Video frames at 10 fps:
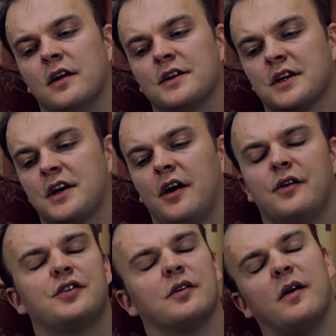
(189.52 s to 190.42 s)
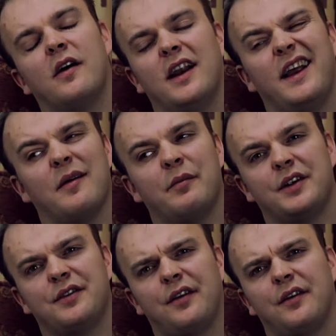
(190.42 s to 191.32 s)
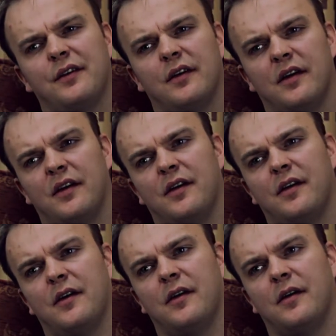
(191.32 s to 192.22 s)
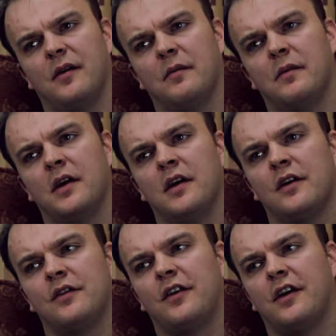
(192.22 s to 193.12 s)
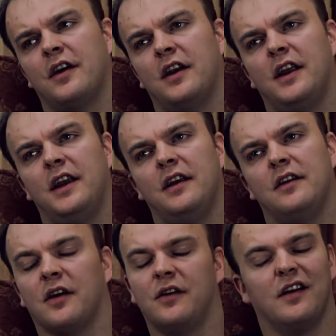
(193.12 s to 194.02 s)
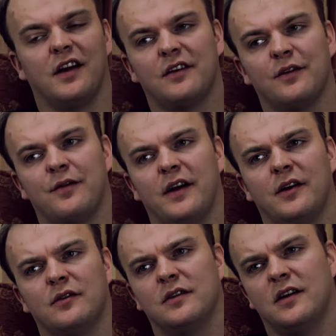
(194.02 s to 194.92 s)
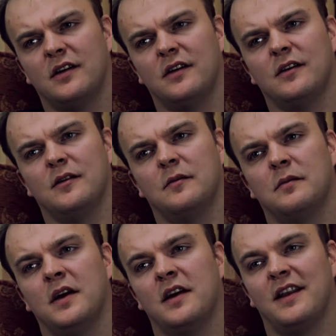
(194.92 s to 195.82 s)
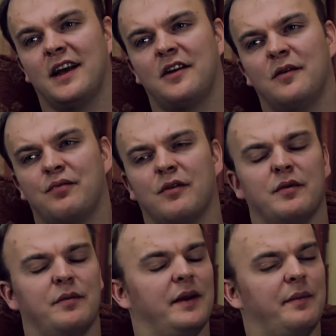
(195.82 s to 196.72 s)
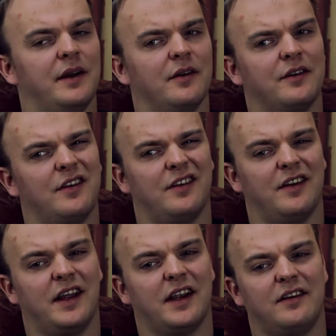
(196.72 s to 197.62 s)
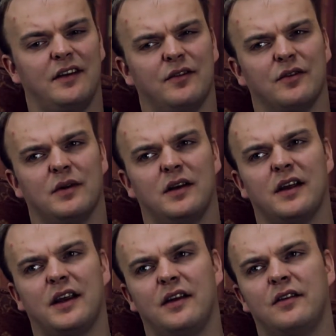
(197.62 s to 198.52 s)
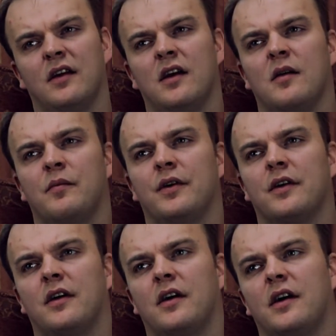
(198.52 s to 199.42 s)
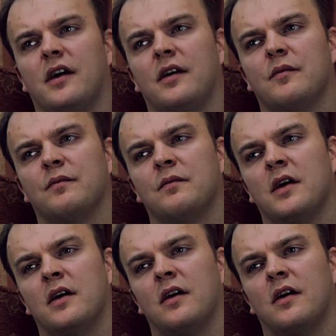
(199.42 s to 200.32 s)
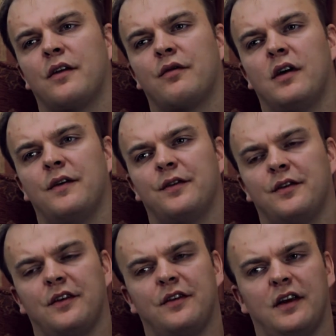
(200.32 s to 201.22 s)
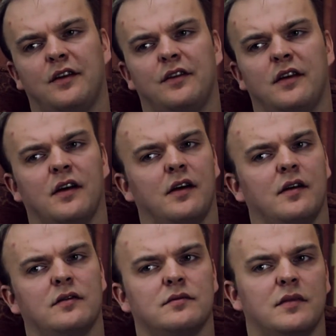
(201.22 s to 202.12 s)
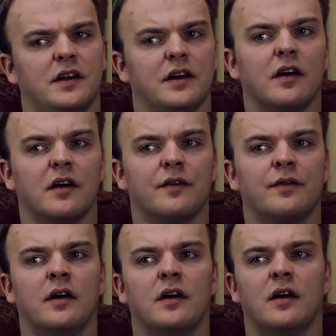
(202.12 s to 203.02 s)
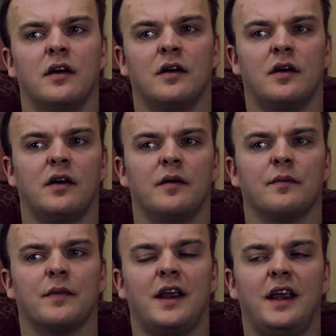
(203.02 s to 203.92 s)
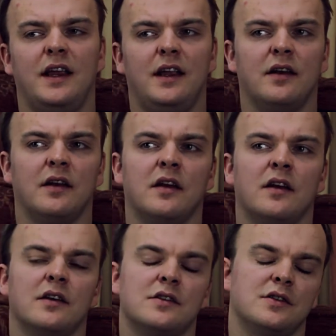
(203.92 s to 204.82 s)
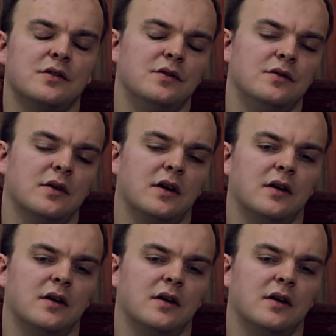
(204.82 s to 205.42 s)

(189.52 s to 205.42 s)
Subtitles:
As a coach, I'm highly ambitious. Certainly don't like to fail. That could probably be looked as a negative as well, I guess. But I thrive for success, and I'm keen to